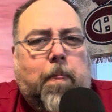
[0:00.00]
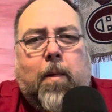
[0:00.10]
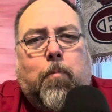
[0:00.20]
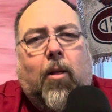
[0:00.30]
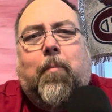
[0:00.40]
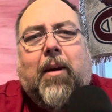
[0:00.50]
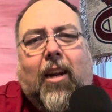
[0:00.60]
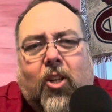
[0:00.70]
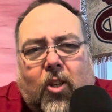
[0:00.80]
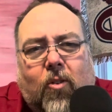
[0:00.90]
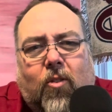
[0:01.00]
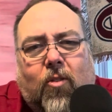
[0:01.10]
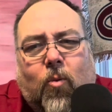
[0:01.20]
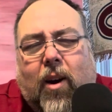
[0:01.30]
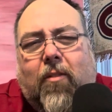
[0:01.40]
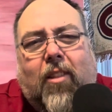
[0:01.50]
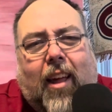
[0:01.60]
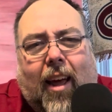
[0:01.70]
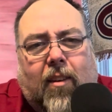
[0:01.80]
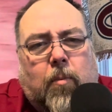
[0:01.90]
Plumbing issues, whatever the
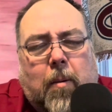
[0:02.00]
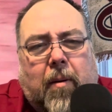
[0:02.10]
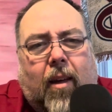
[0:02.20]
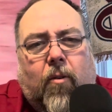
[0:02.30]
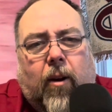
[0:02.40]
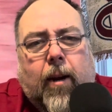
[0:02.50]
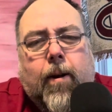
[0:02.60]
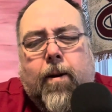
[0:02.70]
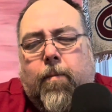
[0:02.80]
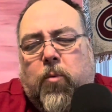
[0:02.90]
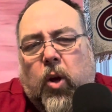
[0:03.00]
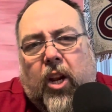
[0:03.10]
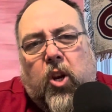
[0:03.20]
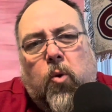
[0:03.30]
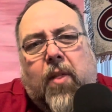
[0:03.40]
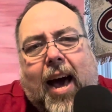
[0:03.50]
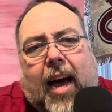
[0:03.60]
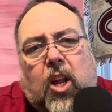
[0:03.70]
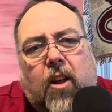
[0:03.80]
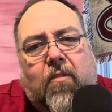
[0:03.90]
case may be, right? You can do
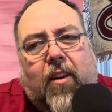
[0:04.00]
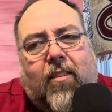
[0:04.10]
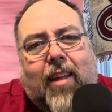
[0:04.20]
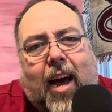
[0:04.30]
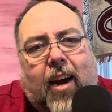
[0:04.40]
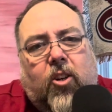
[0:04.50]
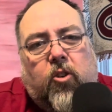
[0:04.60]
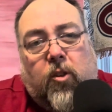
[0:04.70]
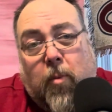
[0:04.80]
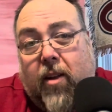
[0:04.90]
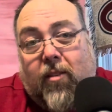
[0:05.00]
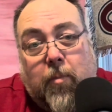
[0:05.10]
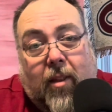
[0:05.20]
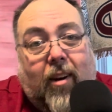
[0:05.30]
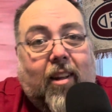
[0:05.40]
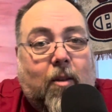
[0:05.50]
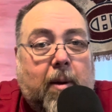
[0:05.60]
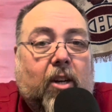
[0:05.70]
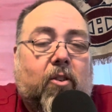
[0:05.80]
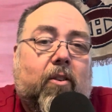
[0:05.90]
that. You can fix that. It's your responsibility to
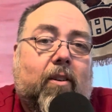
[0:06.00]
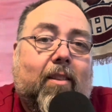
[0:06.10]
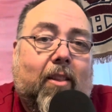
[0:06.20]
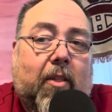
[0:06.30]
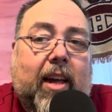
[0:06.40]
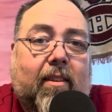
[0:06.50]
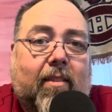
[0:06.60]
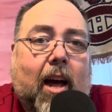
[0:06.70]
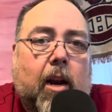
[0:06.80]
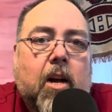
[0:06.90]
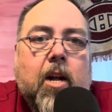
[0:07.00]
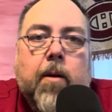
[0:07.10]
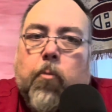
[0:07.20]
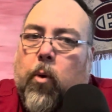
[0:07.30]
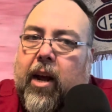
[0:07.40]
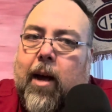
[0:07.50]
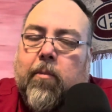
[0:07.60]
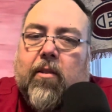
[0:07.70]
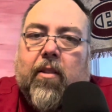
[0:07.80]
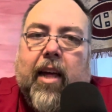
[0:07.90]
make sure the thing is done. But when it
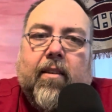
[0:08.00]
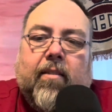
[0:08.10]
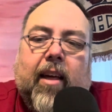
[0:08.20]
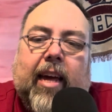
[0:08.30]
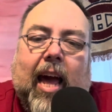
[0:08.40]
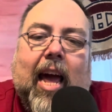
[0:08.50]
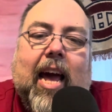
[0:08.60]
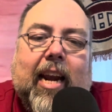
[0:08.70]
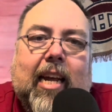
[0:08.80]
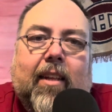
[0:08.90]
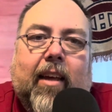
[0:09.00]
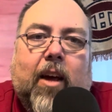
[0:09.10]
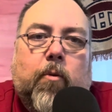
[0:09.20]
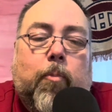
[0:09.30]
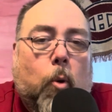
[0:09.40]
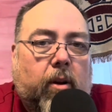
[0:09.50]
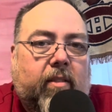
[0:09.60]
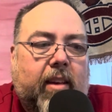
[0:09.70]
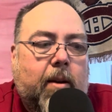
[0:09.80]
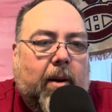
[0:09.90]
comes to things like, hey, I need to get
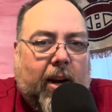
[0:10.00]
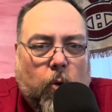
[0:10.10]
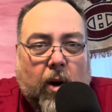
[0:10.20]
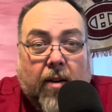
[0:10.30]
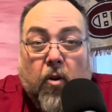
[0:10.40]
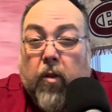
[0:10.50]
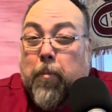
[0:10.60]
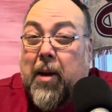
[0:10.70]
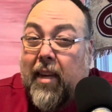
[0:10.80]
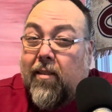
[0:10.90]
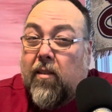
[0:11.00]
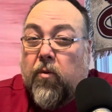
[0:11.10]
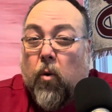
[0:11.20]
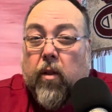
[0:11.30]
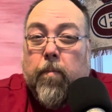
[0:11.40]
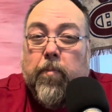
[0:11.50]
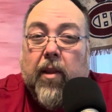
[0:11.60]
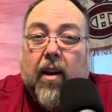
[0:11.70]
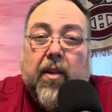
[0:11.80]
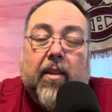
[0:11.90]
reports in, but I don't have all the pieces for them,
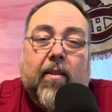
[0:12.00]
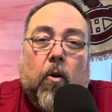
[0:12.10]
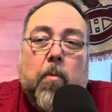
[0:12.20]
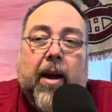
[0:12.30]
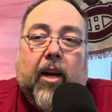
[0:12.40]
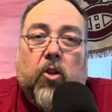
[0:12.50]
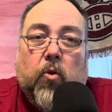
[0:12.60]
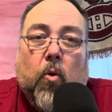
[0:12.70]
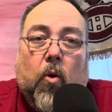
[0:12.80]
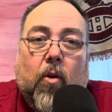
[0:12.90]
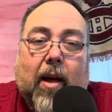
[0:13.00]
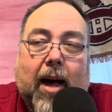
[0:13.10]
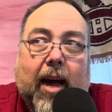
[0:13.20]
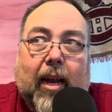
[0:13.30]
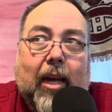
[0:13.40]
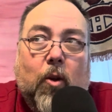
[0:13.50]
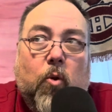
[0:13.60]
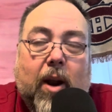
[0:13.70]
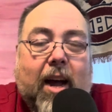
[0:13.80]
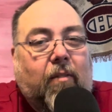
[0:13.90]
and if that's out of my control, you
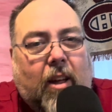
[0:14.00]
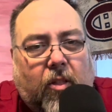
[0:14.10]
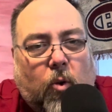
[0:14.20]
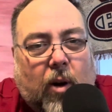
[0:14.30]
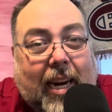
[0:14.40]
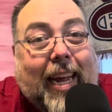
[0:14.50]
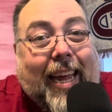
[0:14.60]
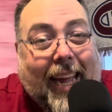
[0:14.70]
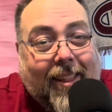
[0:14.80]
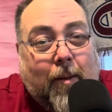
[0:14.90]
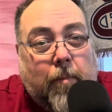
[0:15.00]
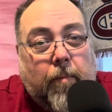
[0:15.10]
don't have the authority to get them.